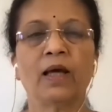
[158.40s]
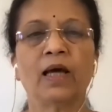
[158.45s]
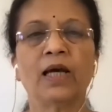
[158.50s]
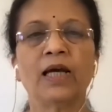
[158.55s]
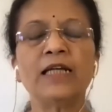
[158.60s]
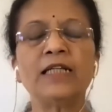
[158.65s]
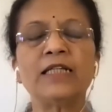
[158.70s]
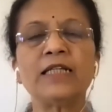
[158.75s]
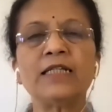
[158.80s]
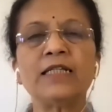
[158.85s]

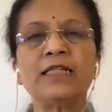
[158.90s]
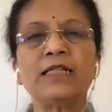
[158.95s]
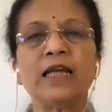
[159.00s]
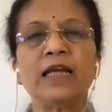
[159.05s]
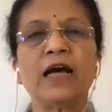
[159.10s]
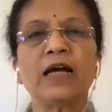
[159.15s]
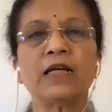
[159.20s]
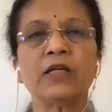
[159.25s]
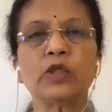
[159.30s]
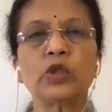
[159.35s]
It is
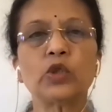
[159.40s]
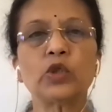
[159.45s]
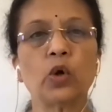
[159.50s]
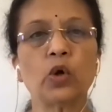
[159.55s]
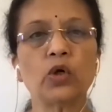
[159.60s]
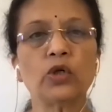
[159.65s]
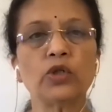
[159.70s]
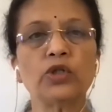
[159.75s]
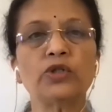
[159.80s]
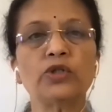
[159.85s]
like
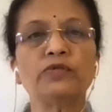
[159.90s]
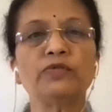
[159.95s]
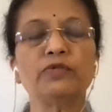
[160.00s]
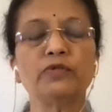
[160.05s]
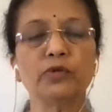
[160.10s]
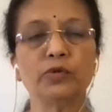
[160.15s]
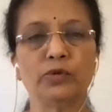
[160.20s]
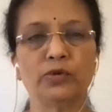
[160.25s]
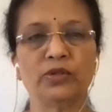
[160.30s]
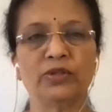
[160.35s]
salt to
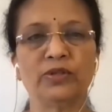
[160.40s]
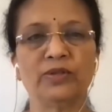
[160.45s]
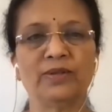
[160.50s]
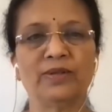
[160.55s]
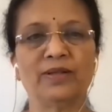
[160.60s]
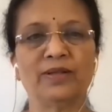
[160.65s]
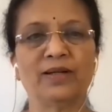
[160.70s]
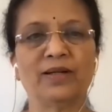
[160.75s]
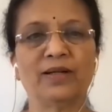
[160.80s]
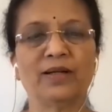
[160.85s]
food.
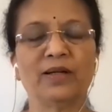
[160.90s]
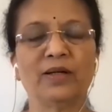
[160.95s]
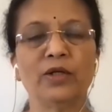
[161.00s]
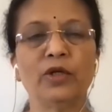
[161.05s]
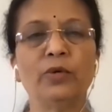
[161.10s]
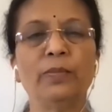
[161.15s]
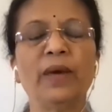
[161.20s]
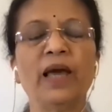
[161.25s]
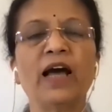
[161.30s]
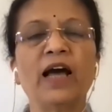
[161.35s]

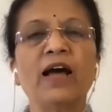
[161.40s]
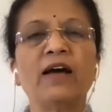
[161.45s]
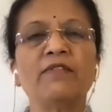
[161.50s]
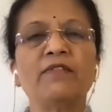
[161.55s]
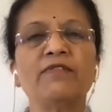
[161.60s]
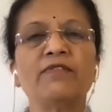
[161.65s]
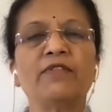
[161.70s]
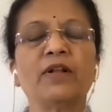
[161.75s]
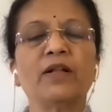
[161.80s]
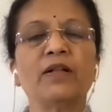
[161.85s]
You may
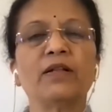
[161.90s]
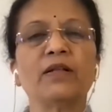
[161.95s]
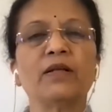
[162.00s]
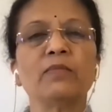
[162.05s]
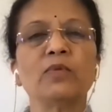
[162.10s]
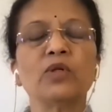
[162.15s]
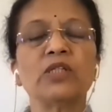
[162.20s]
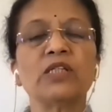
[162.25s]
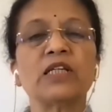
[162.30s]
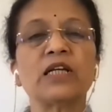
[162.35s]
have the
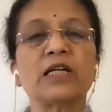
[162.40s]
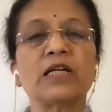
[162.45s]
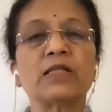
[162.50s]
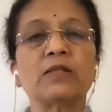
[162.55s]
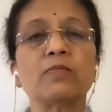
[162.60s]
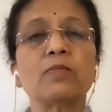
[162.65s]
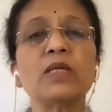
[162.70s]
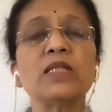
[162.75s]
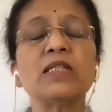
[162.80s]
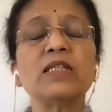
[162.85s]
most
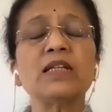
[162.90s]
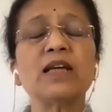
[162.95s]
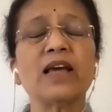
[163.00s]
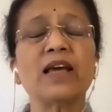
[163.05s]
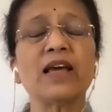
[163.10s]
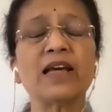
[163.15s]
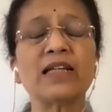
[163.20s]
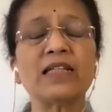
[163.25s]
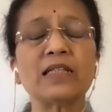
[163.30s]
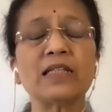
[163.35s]

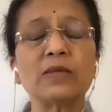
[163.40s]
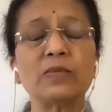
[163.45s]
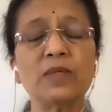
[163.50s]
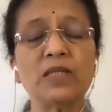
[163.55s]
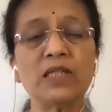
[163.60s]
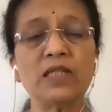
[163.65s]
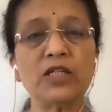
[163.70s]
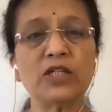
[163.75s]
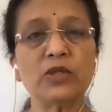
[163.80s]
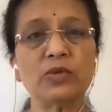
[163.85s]

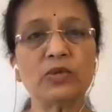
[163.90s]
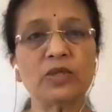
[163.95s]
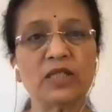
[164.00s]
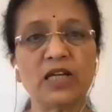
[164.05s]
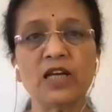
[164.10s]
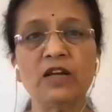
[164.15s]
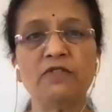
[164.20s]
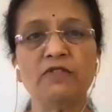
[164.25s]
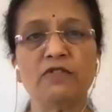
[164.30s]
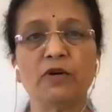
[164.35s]
exquisite
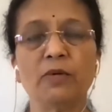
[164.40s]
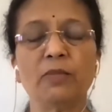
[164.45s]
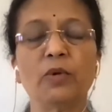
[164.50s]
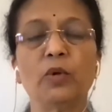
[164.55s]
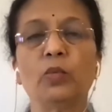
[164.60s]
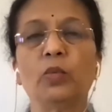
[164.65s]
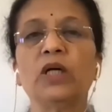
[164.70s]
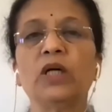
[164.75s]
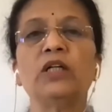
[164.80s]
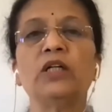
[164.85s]
cuisine from the
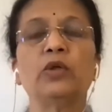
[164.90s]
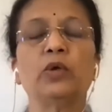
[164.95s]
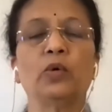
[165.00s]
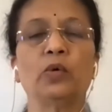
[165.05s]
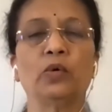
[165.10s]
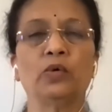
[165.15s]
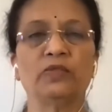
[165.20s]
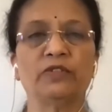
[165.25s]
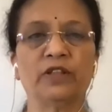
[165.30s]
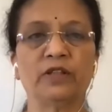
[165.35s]
world
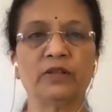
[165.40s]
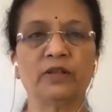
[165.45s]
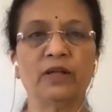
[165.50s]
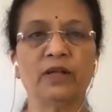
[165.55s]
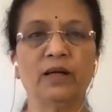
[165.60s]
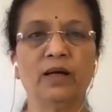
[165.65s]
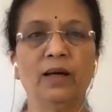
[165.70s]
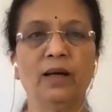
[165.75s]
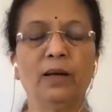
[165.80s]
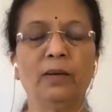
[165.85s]
over,
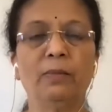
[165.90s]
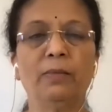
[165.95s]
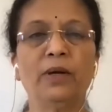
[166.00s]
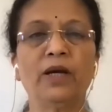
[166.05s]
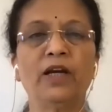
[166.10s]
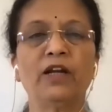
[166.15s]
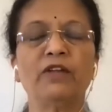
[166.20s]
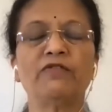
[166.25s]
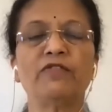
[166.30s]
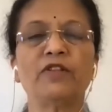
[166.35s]

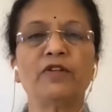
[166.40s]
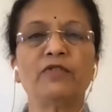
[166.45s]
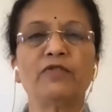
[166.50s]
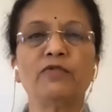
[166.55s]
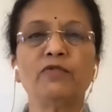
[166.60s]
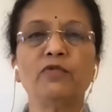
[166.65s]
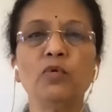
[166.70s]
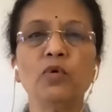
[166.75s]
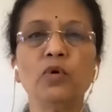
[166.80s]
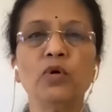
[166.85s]
but if the
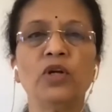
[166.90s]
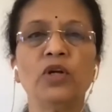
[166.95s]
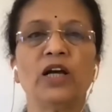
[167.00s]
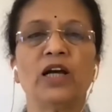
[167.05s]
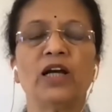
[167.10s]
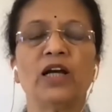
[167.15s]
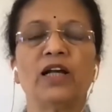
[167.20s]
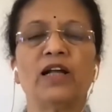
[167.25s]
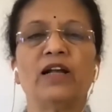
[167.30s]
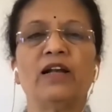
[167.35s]
food
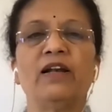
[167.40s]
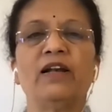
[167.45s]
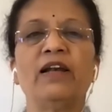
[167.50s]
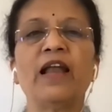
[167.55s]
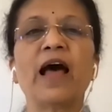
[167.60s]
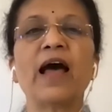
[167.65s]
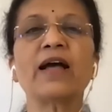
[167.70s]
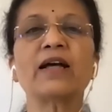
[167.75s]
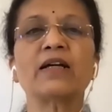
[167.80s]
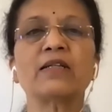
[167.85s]

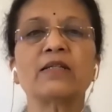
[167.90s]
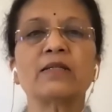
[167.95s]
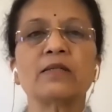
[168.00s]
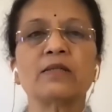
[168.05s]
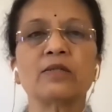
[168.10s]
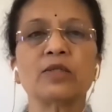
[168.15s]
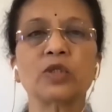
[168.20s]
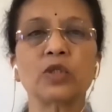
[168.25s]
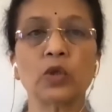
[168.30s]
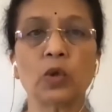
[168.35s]
lacks
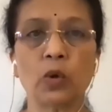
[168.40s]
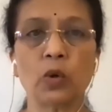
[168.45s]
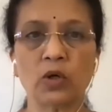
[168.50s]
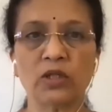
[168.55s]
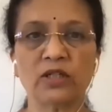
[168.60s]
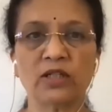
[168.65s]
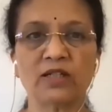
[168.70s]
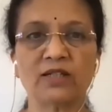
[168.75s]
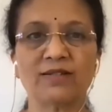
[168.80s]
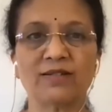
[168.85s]

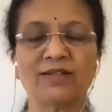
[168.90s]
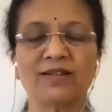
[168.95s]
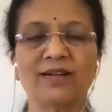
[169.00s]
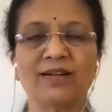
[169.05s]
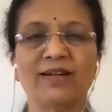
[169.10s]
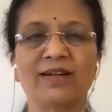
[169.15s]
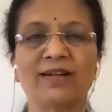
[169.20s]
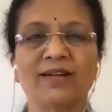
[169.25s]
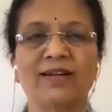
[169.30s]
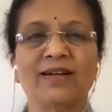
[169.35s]
salt,
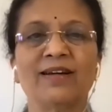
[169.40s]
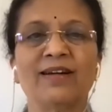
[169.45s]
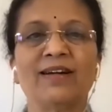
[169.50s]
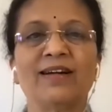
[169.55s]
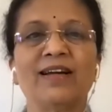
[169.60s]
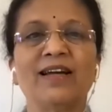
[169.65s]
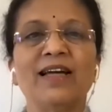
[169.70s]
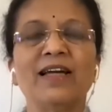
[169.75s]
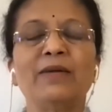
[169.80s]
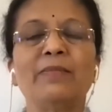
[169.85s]

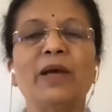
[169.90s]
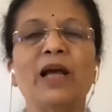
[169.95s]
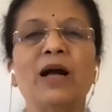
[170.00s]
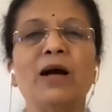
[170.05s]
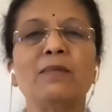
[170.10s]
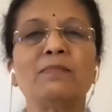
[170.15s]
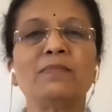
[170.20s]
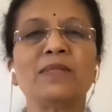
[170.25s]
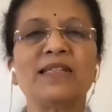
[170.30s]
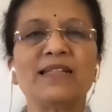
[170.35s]
it
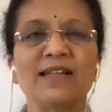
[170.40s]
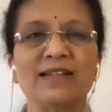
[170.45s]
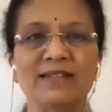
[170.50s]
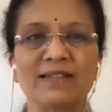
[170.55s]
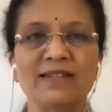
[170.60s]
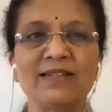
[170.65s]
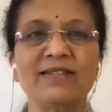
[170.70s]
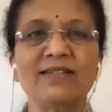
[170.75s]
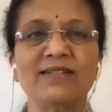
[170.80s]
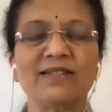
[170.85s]
becomes
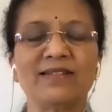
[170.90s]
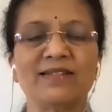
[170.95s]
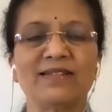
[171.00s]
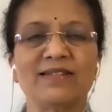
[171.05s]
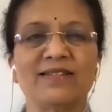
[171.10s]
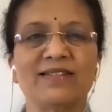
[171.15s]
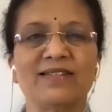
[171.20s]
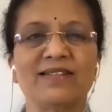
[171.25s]
tasteless.